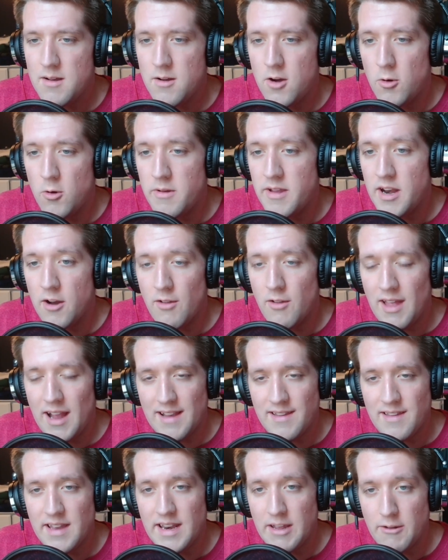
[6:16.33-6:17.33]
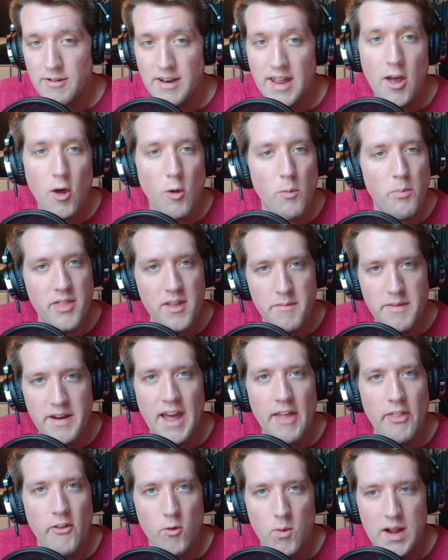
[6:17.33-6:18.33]
like I said, he would help them in
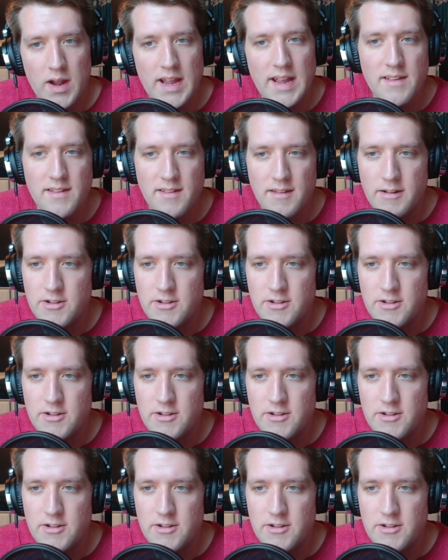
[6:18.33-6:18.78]
other ways,